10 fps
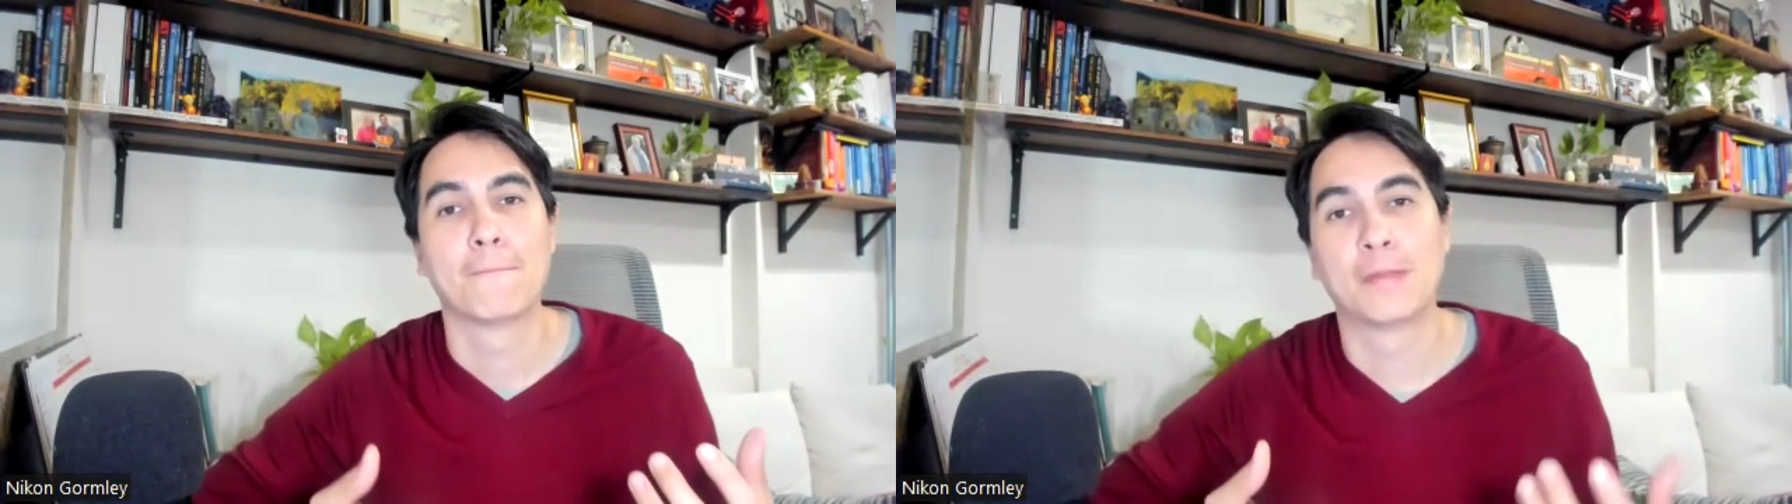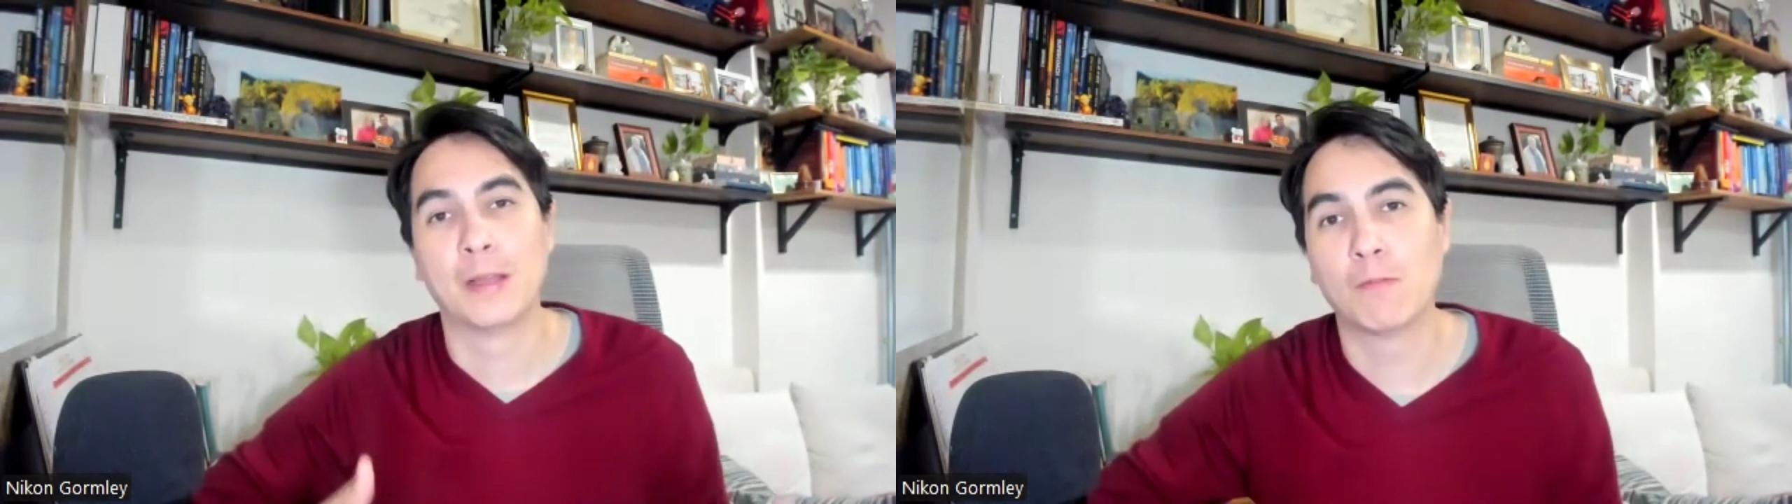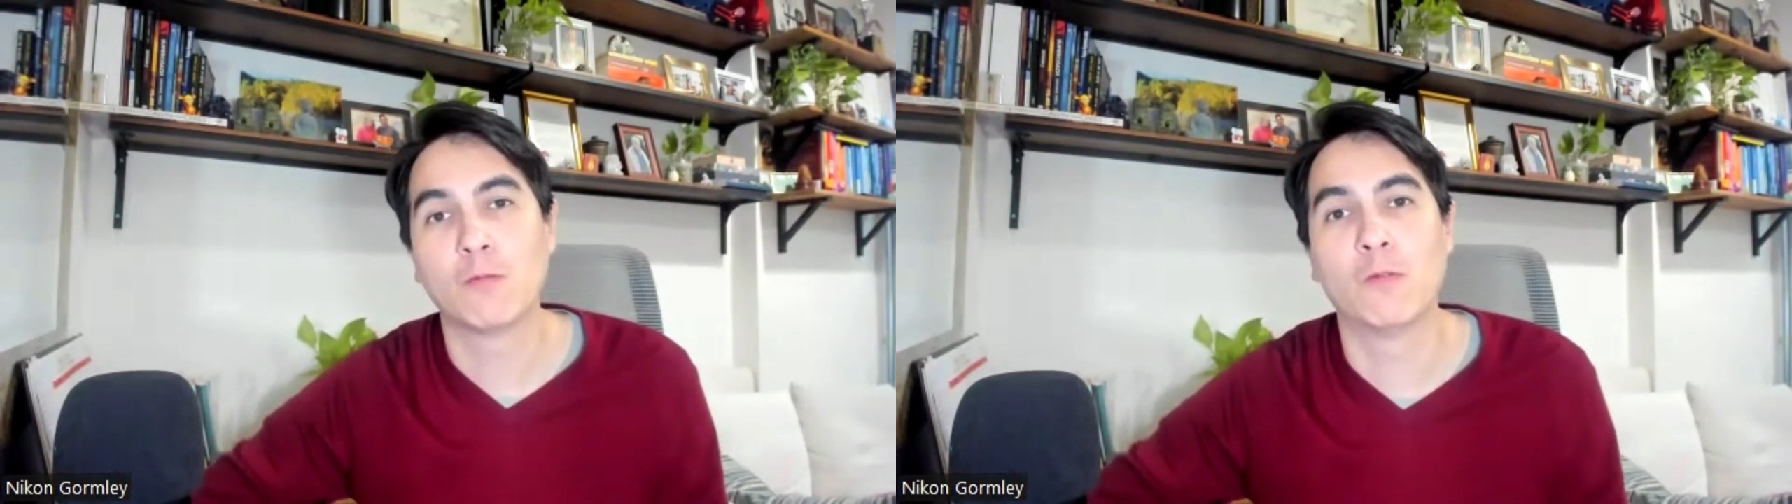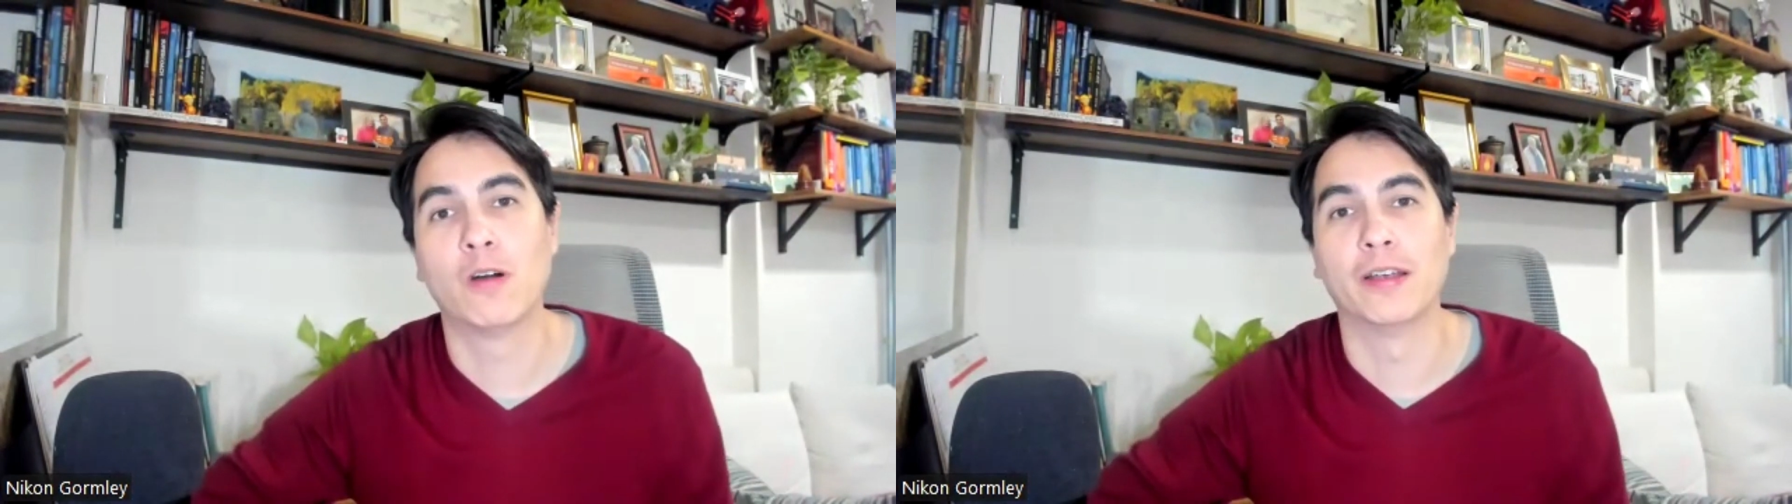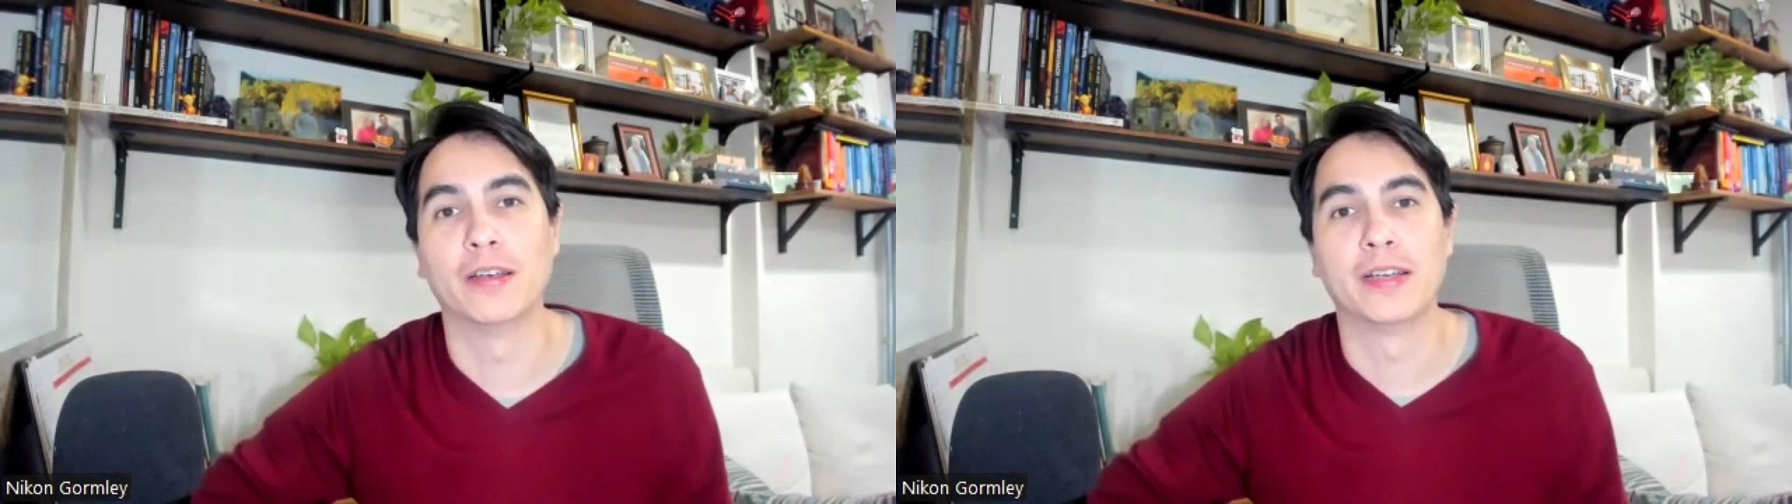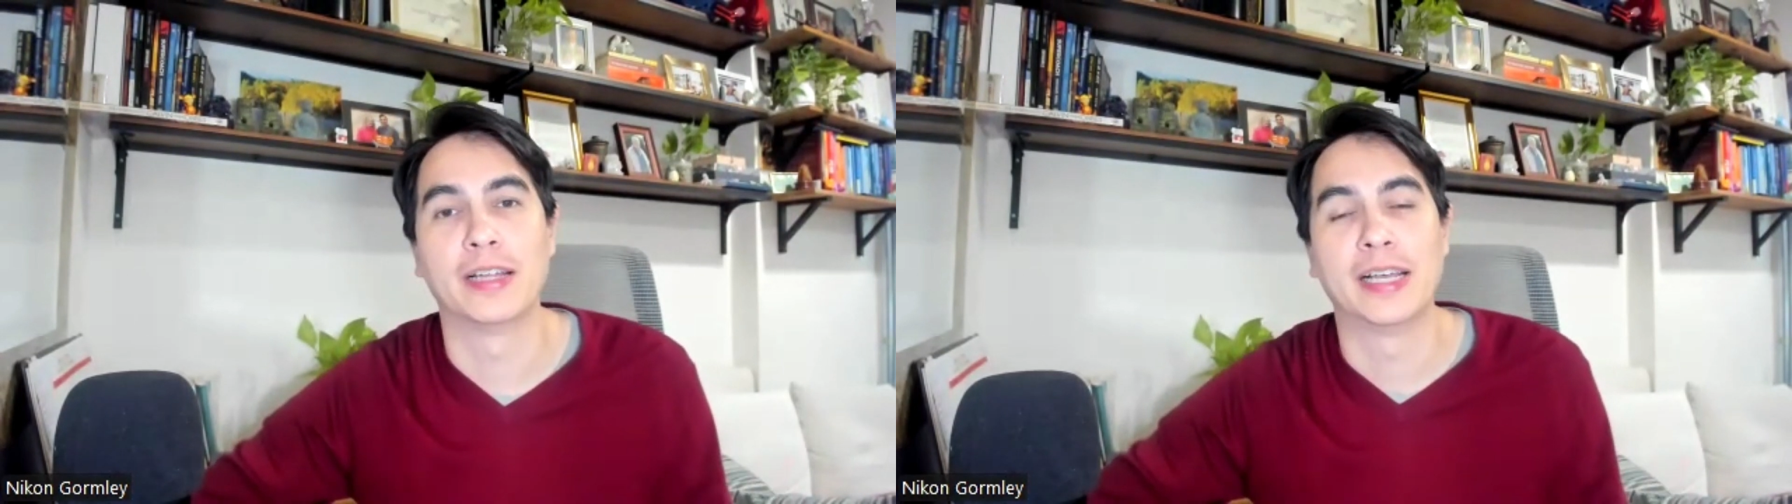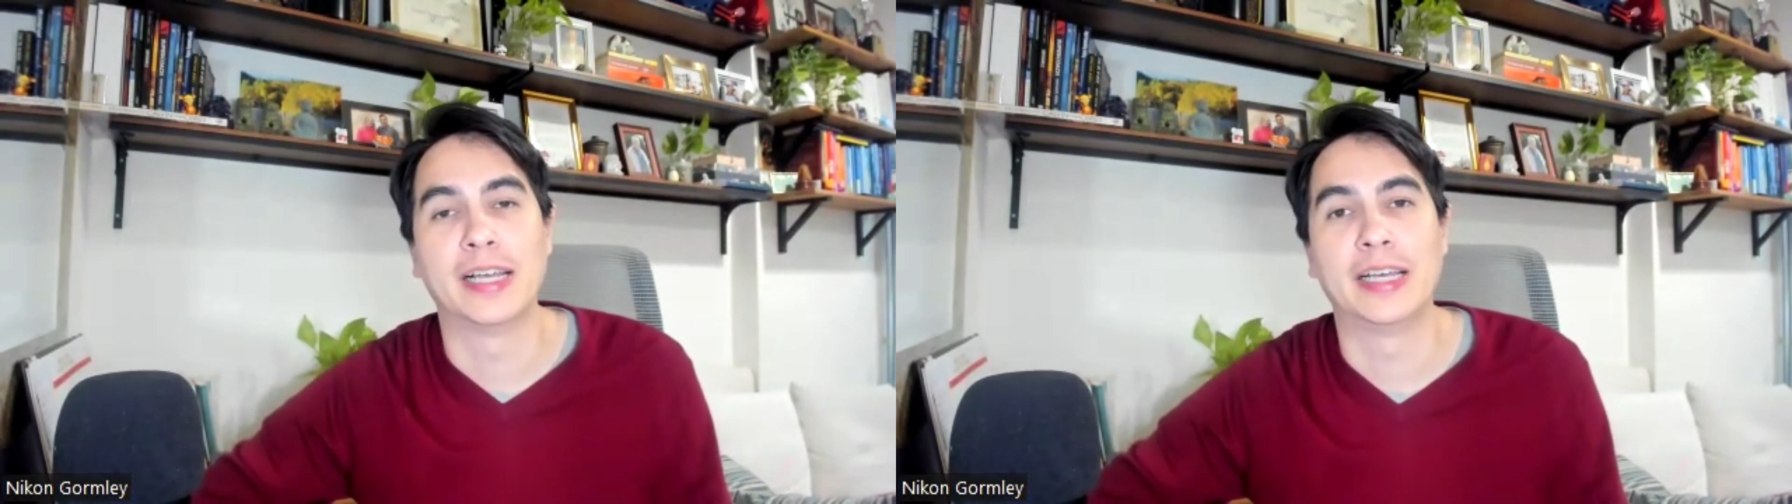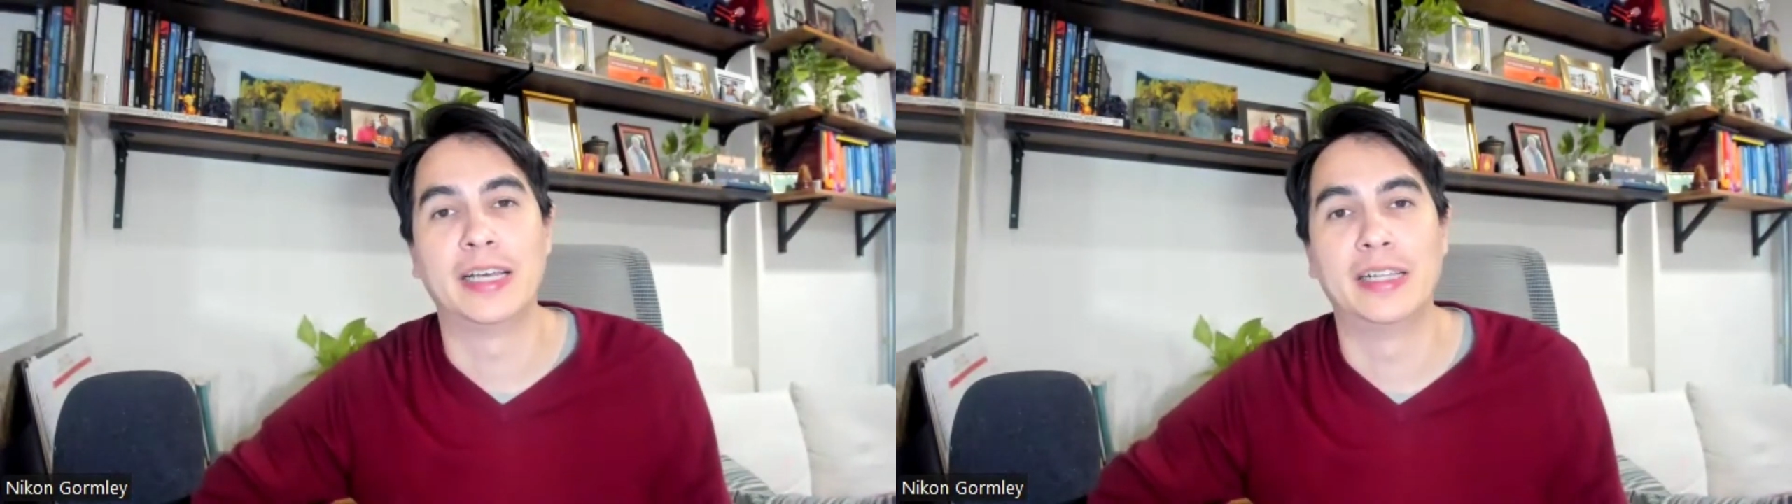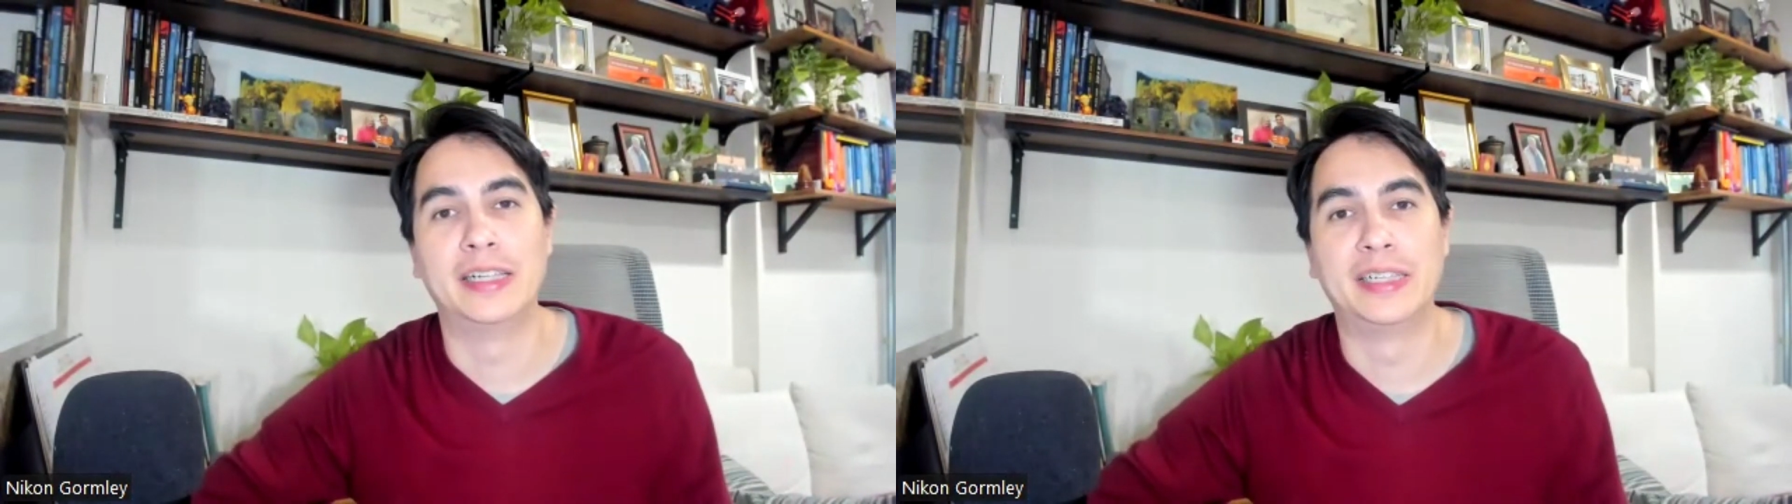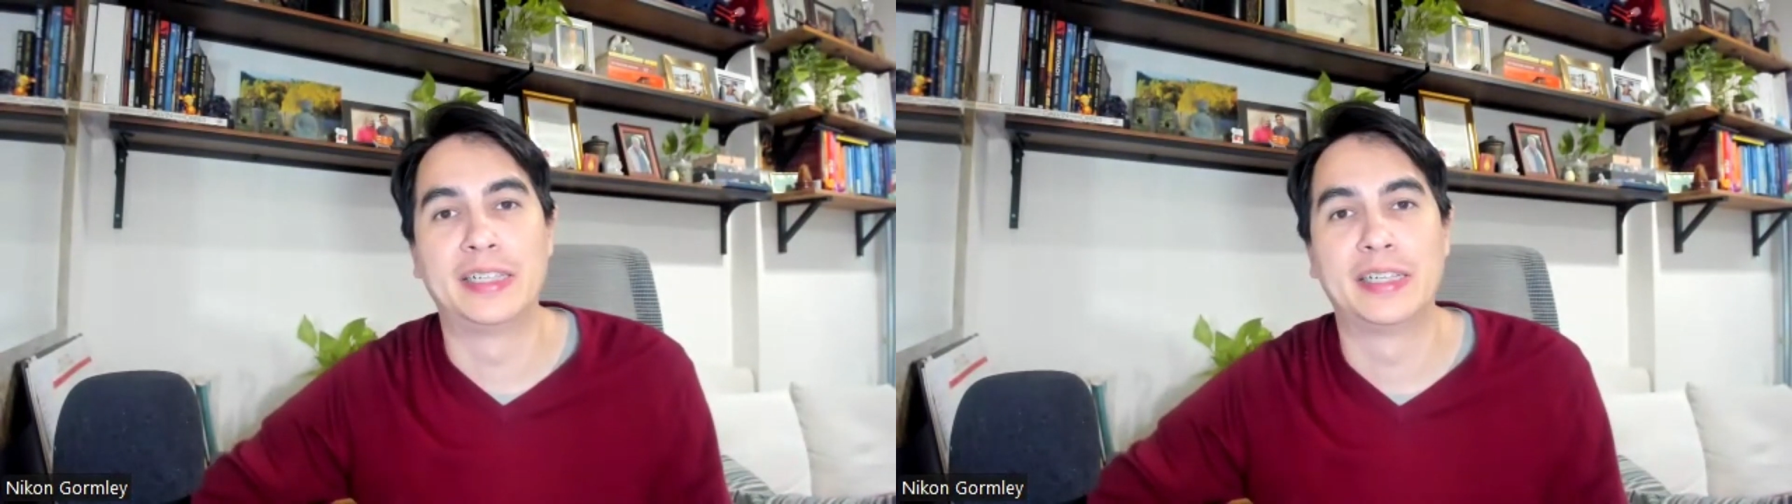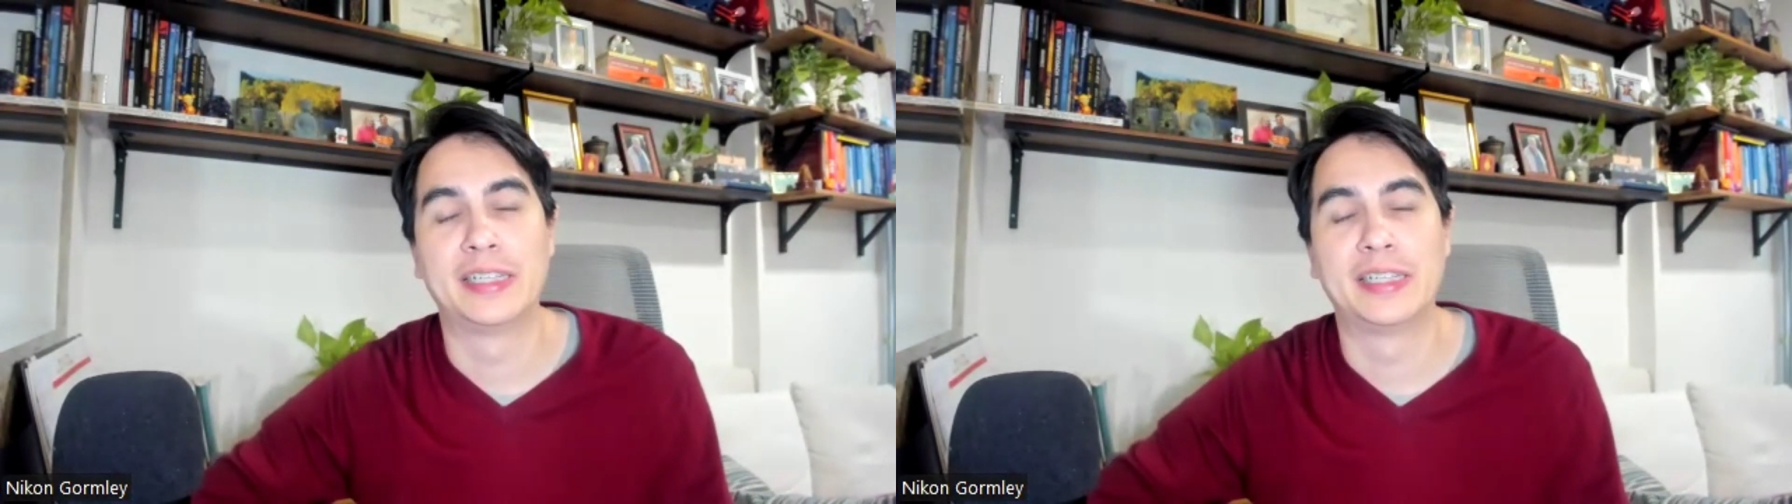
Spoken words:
Number one is